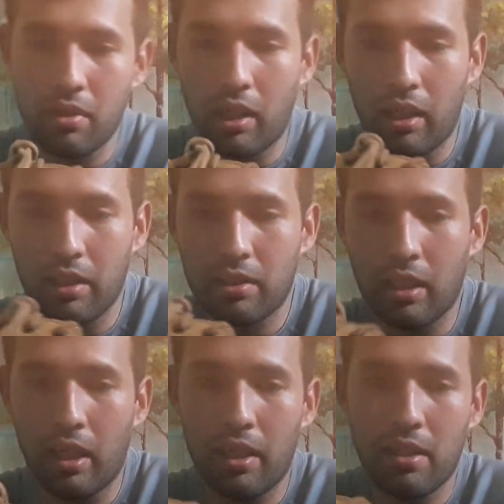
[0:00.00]
It's
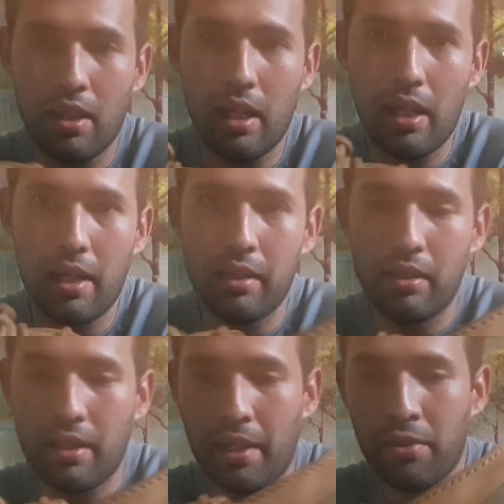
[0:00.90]
got
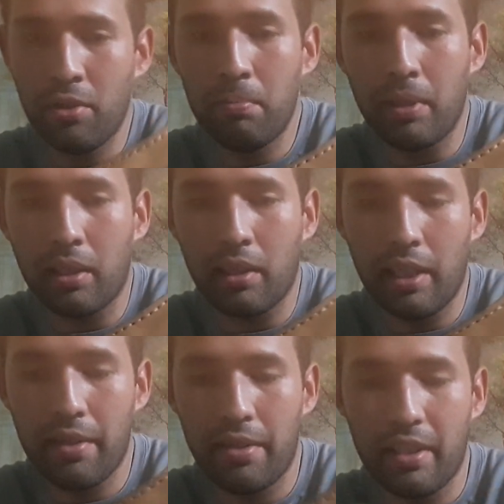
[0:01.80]
that nubuck
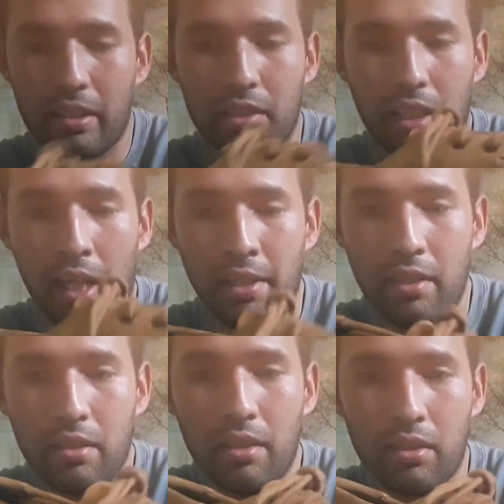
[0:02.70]
leather, that
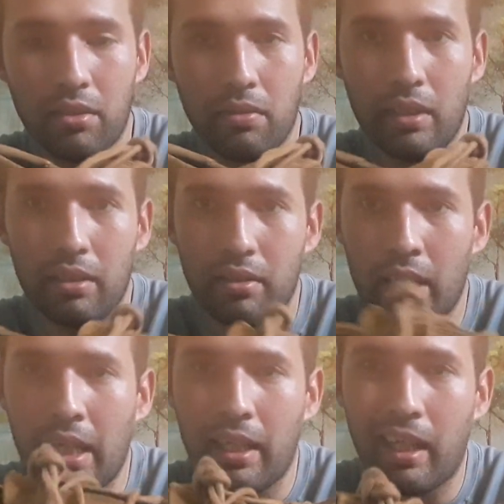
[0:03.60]
sanded look to it.
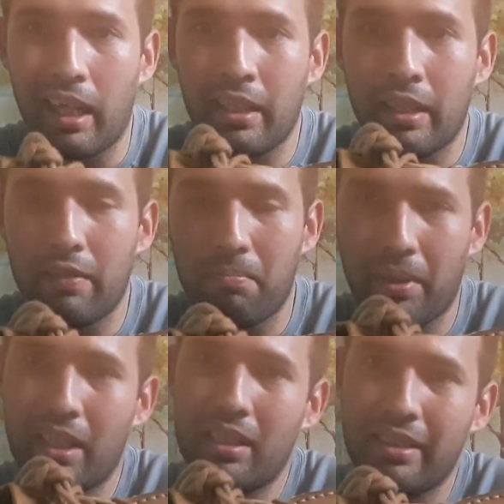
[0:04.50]
kind of give,
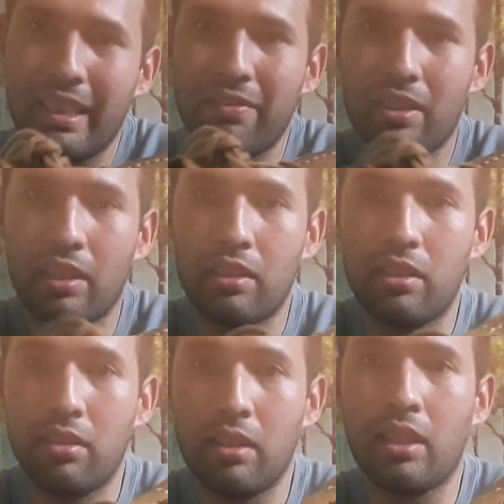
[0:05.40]
but it
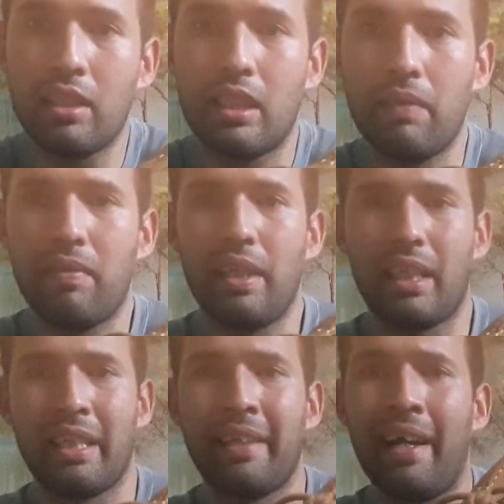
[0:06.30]
does give it like
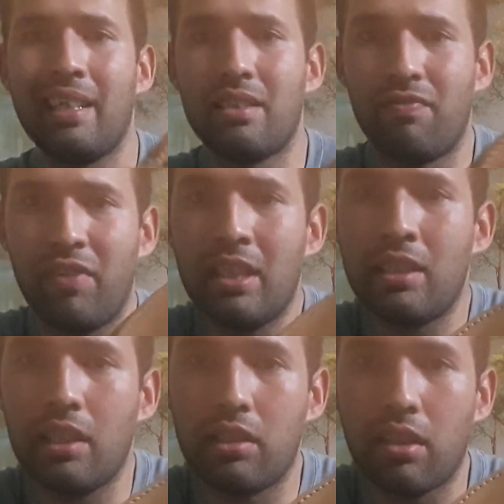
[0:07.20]
a nice
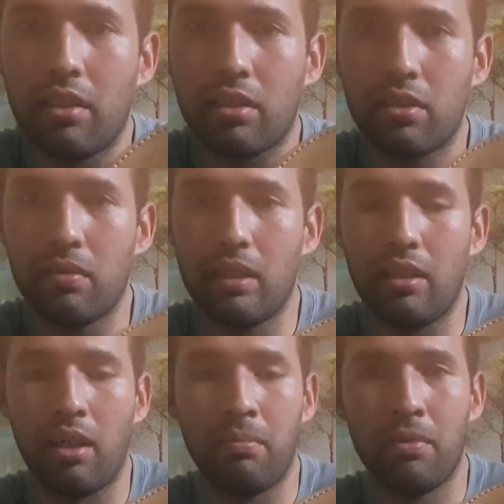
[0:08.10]
vintage look to it,
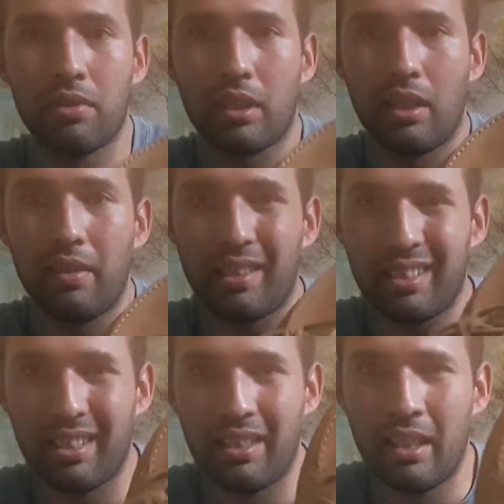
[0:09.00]
almost kind of like
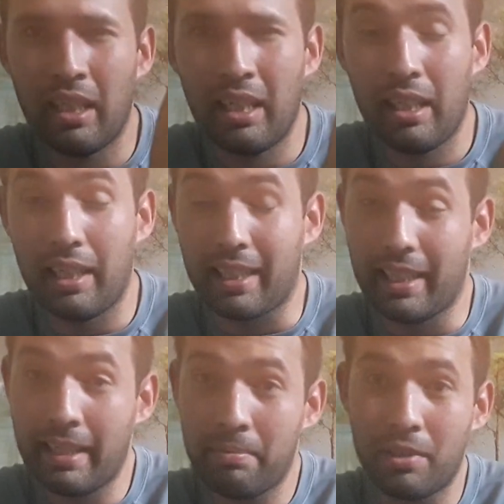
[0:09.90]
a
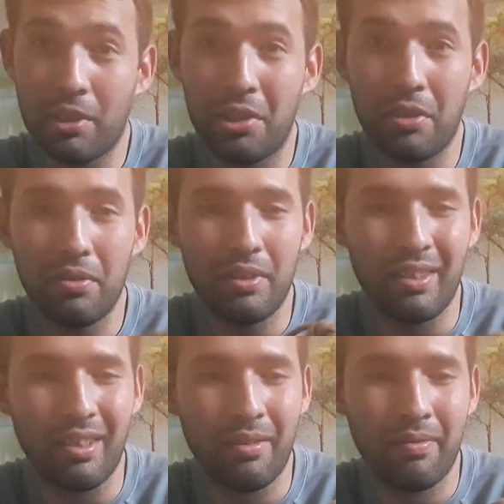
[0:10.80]
hipster shoe, you
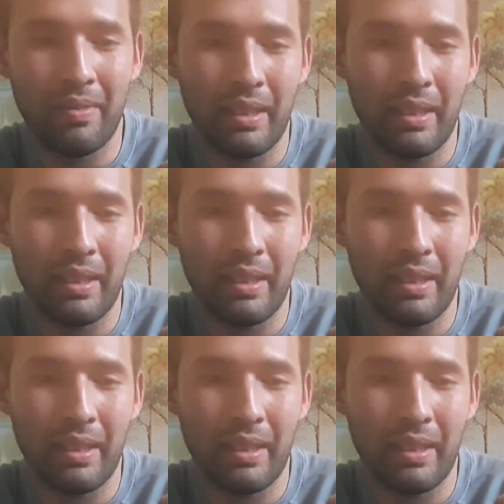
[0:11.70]
know.